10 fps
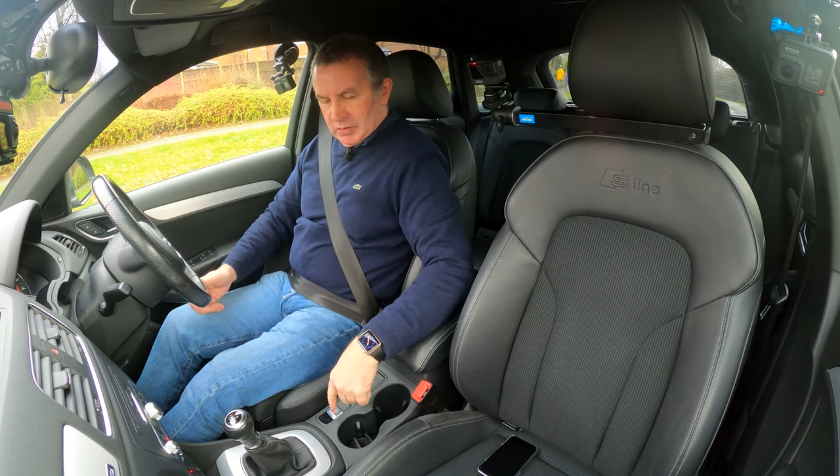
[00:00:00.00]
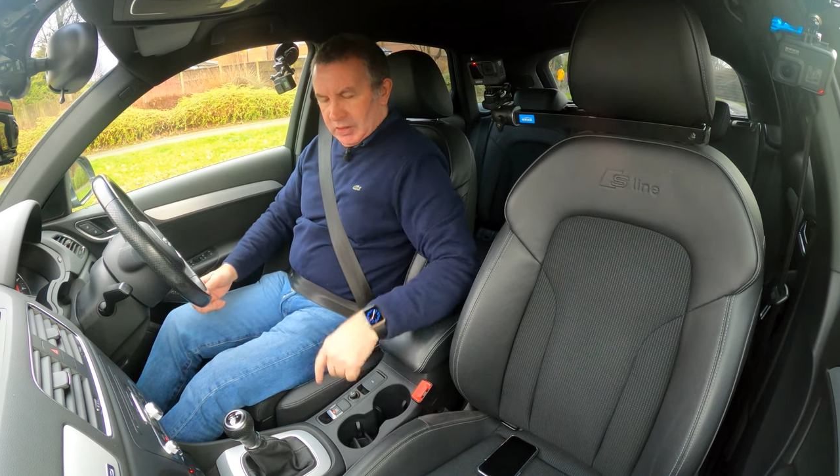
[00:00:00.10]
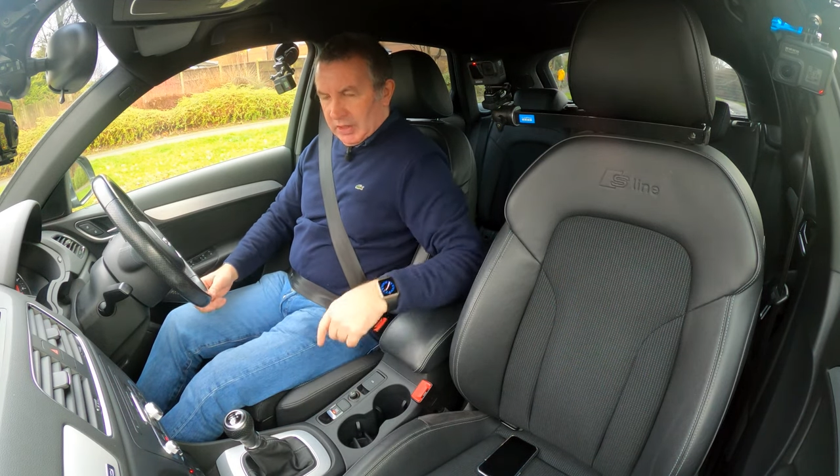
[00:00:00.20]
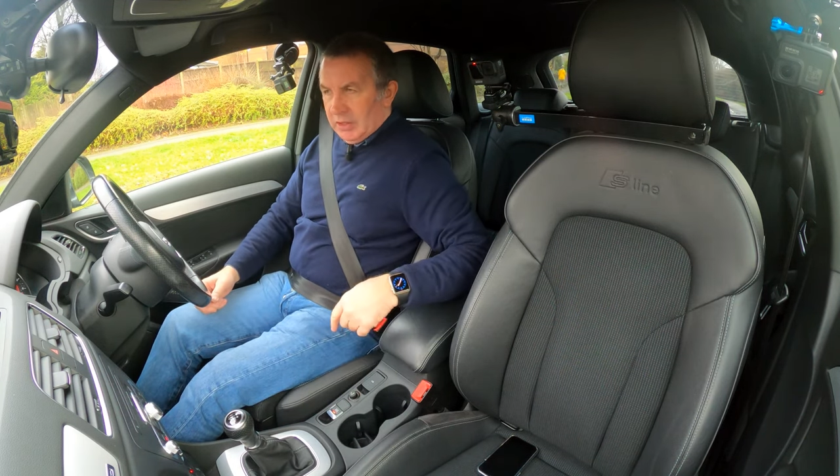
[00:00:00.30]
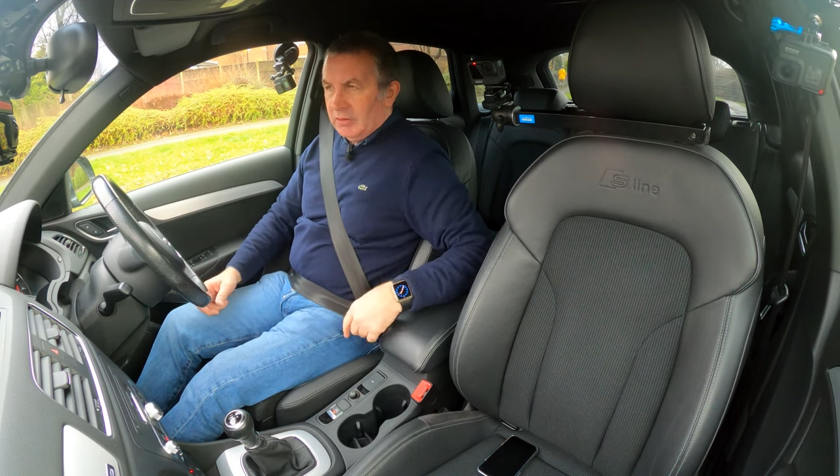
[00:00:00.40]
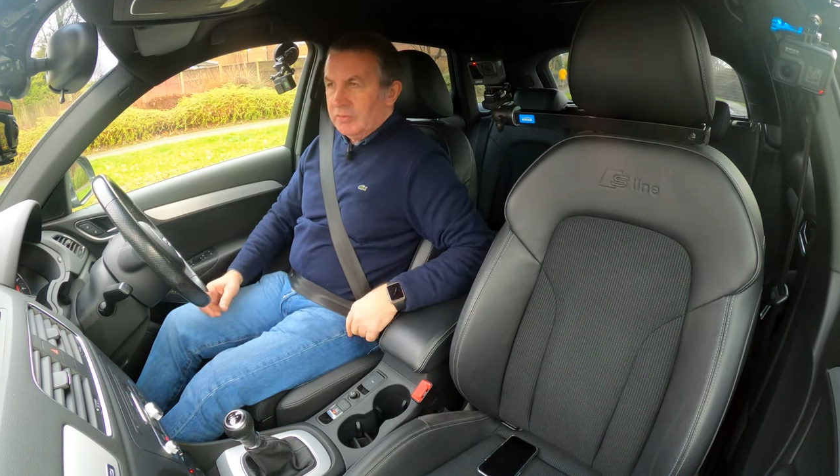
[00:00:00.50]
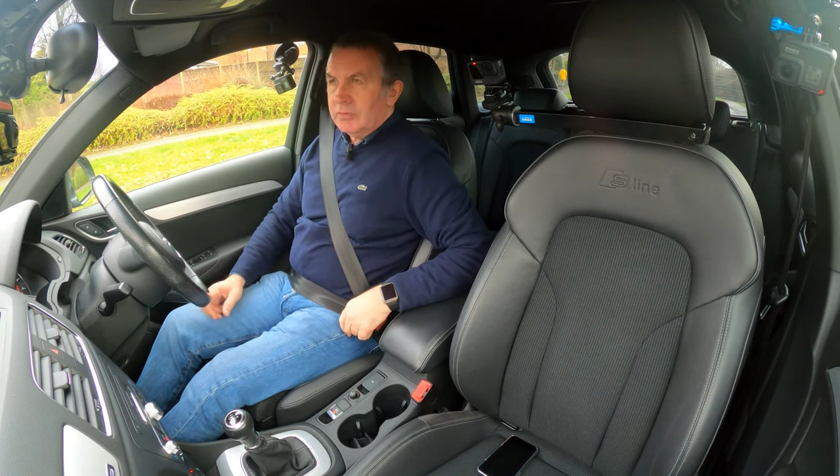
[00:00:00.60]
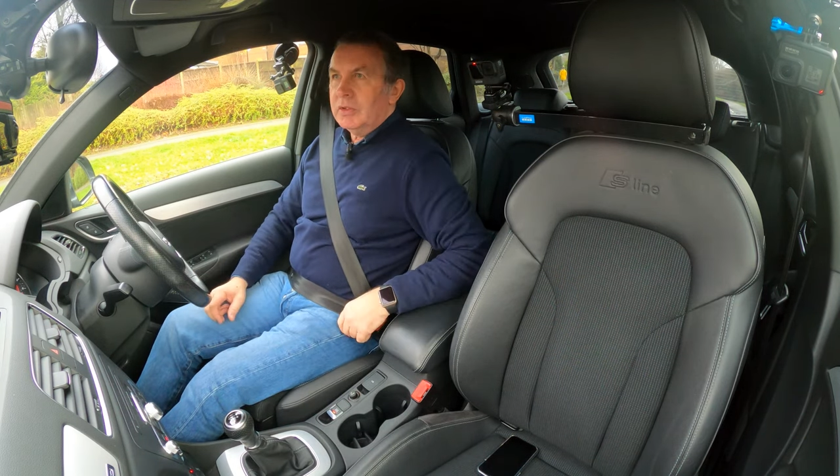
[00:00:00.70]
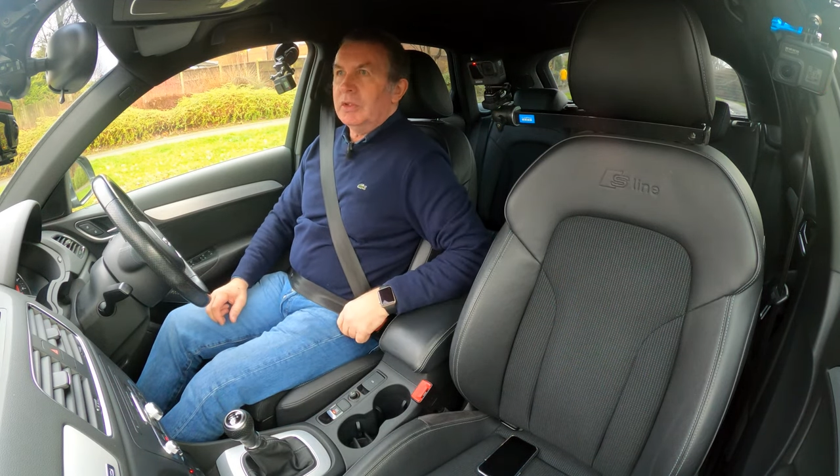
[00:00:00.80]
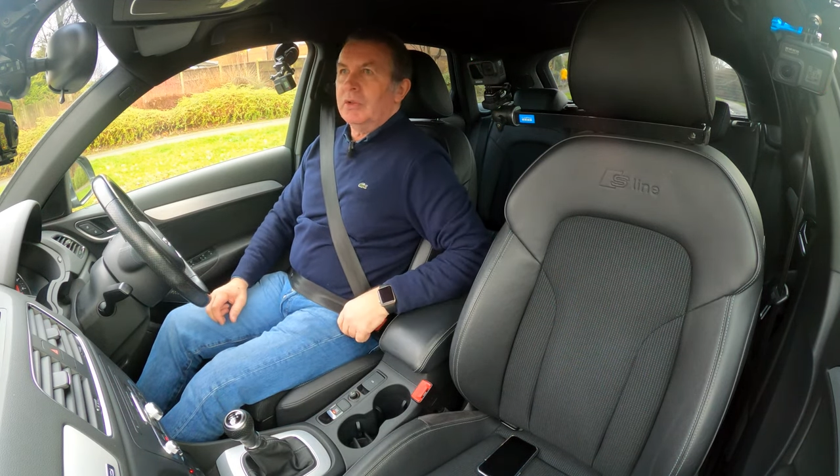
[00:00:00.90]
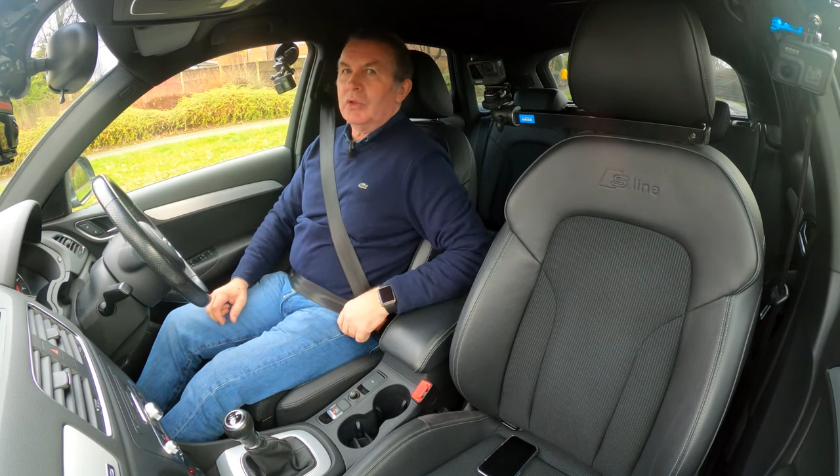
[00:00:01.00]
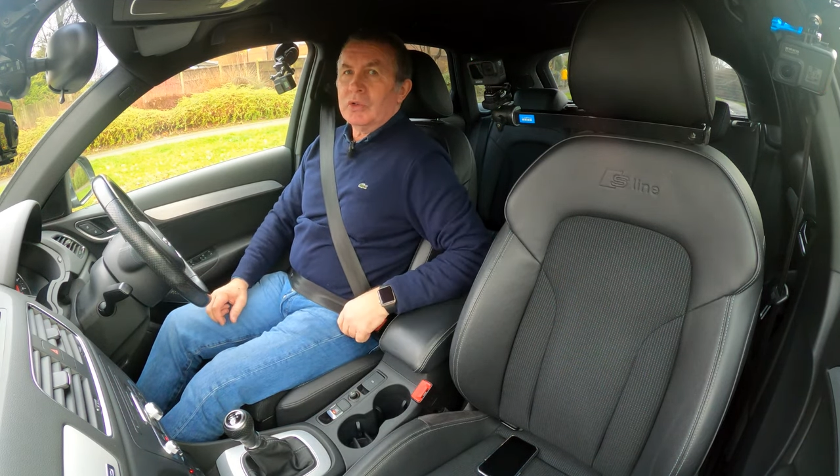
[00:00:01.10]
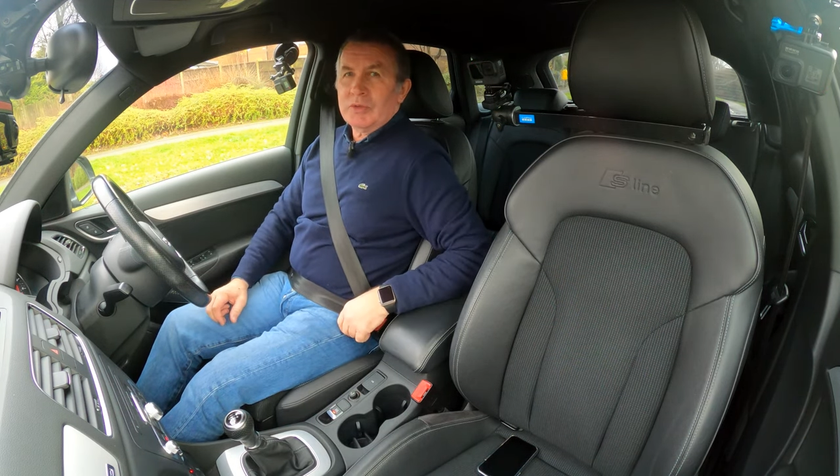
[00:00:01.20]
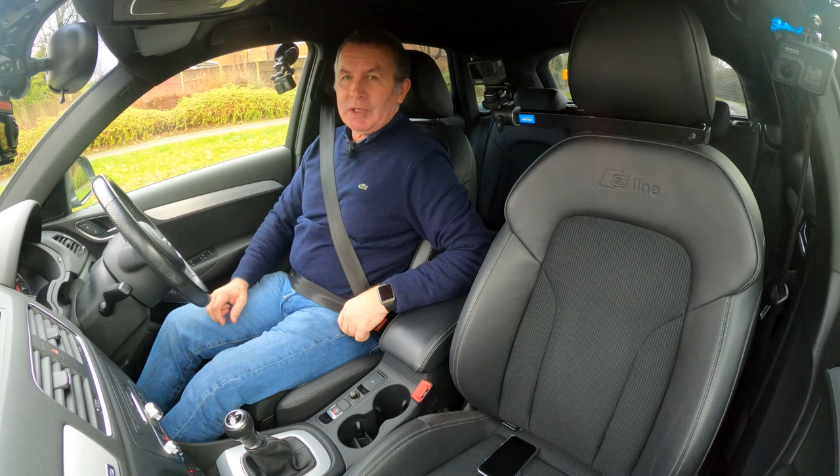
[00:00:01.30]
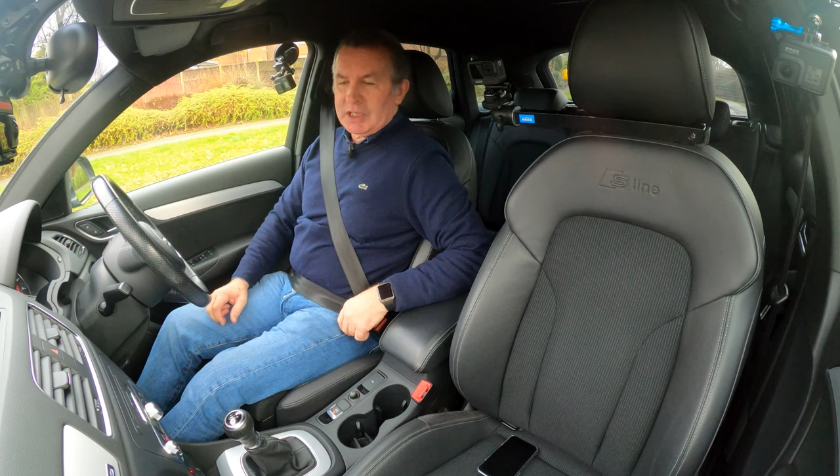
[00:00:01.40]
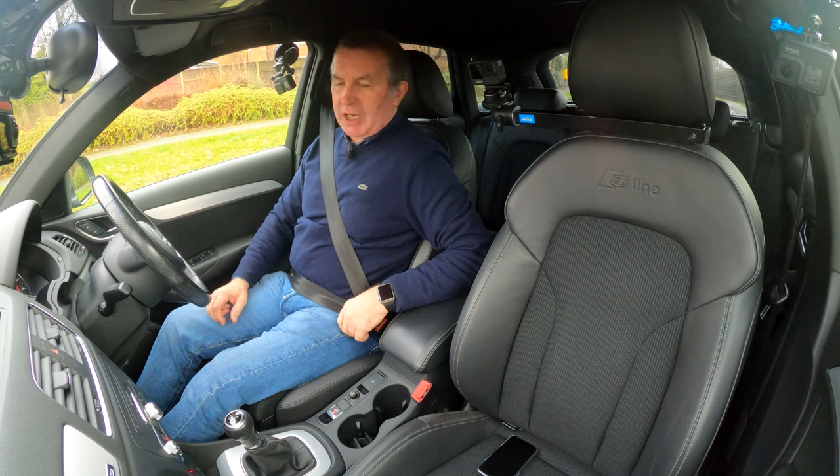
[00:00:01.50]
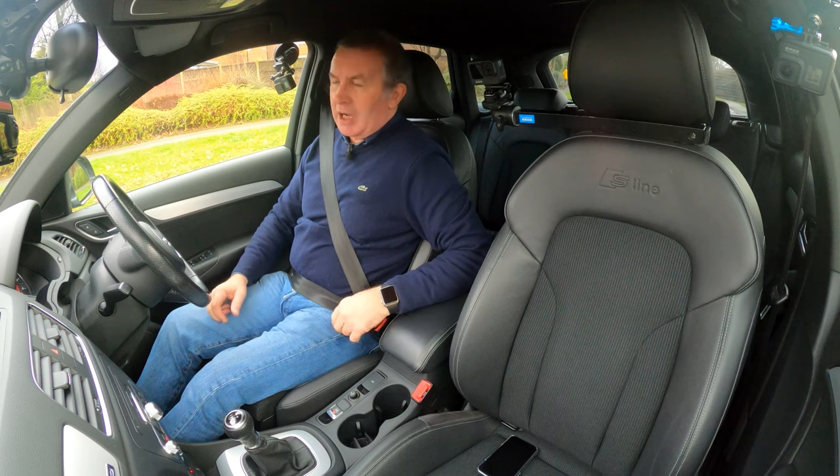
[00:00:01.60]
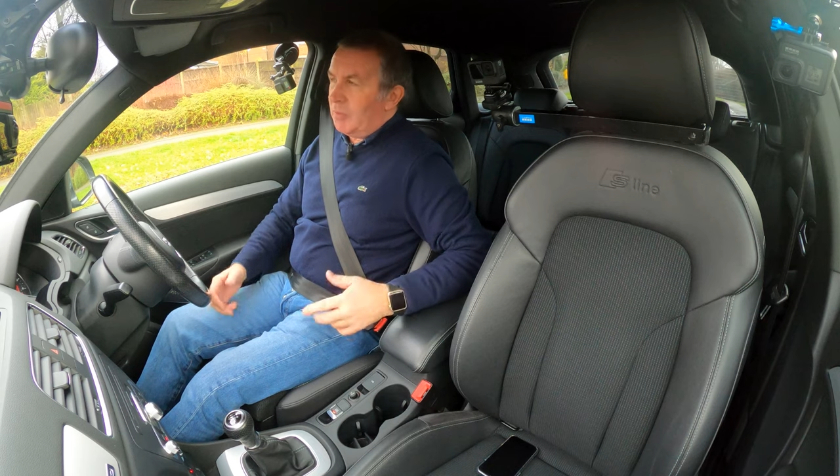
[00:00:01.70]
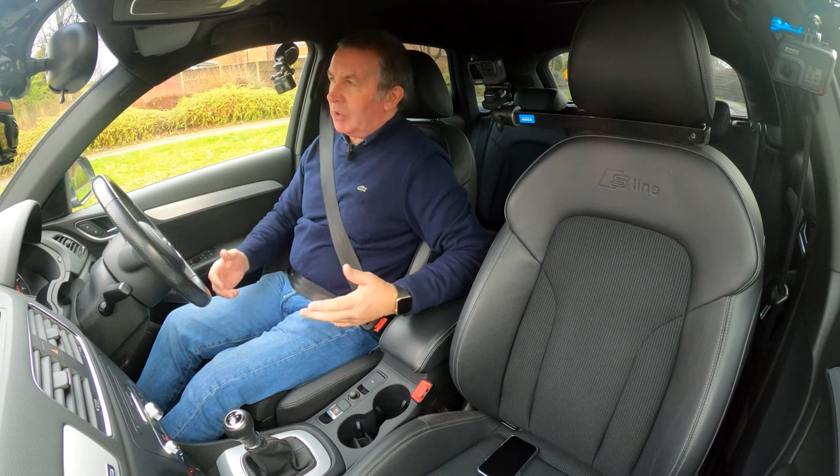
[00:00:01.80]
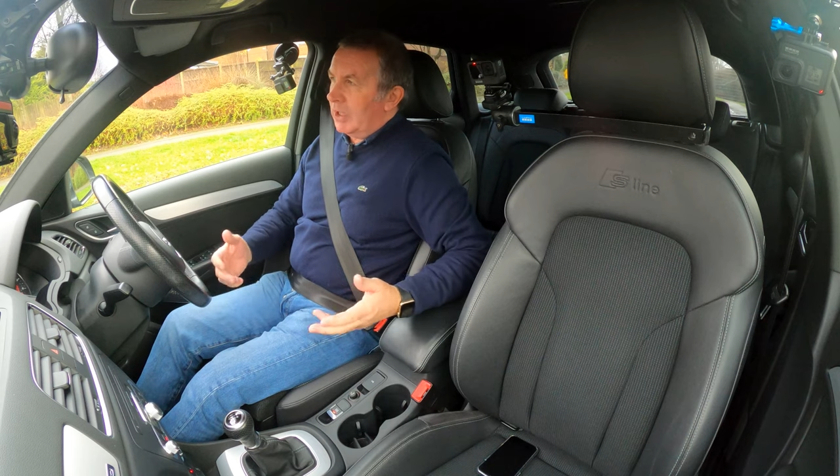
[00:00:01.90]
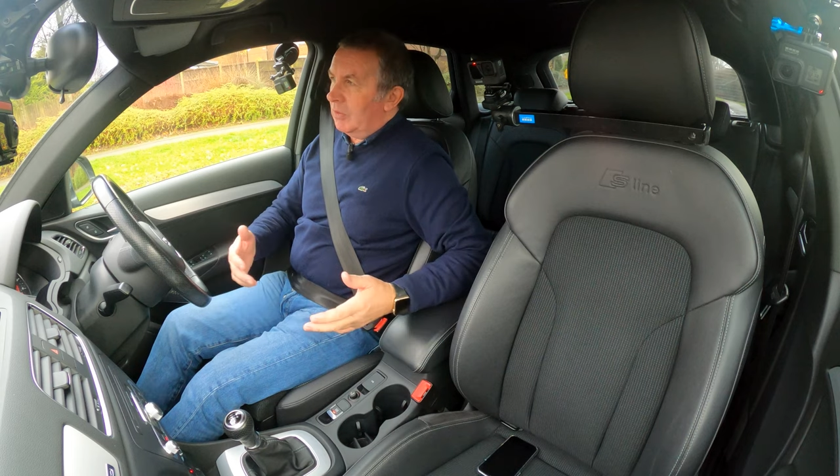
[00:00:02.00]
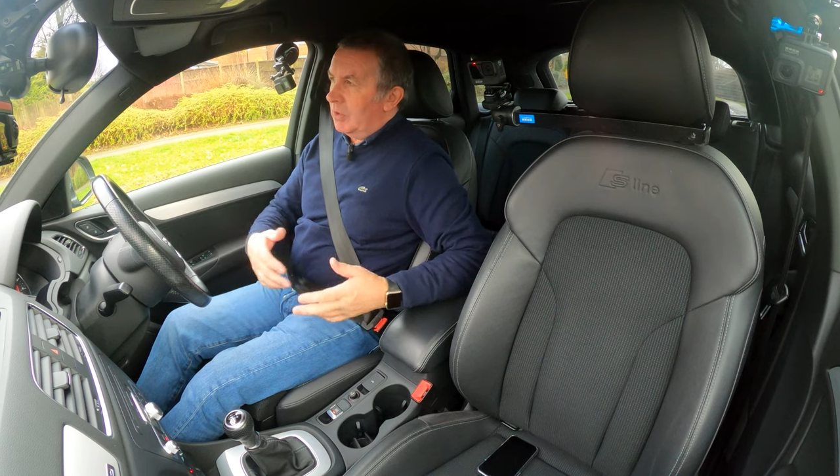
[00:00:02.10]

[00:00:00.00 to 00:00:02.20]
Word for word: the automatic handbrake,